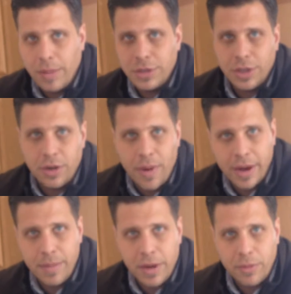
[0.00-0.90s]
I'm just going to
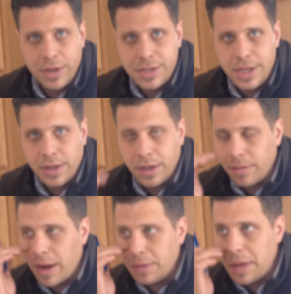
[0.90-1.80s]
recommend resealing
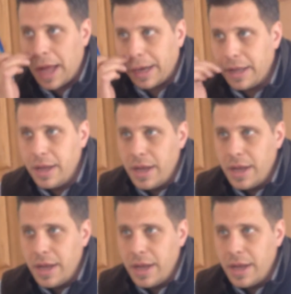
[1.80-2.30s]
around that.